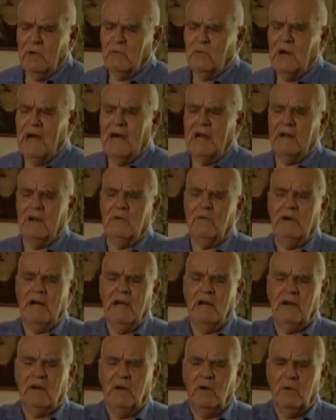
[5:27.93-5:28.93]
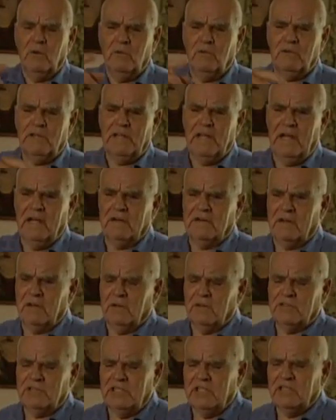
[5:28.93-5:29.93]
ride her around all over town
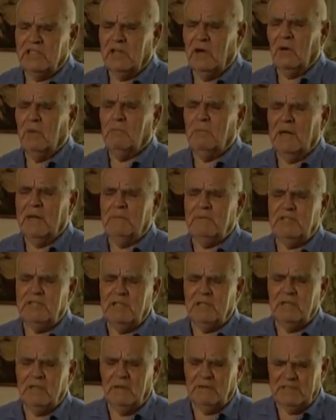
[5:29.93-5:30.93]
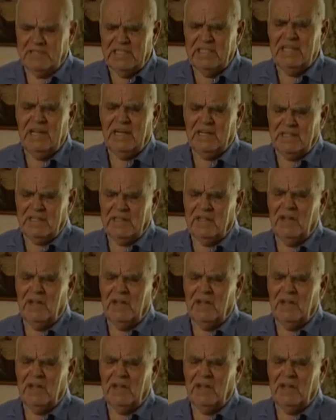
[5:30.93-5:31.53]
because she thought maybe she, uh, she did,